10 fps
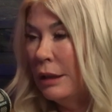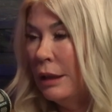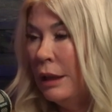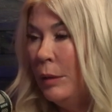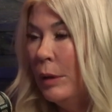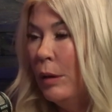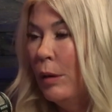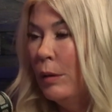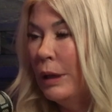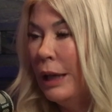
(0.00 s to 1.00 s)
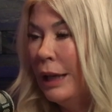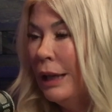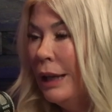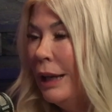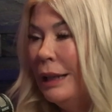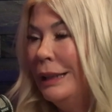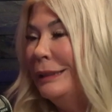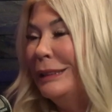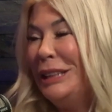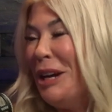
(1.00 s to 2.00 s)
And he went, okay. And he
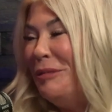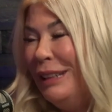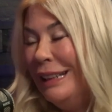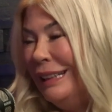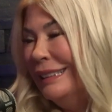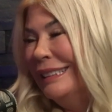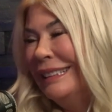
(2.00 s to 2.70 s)
just kept eating.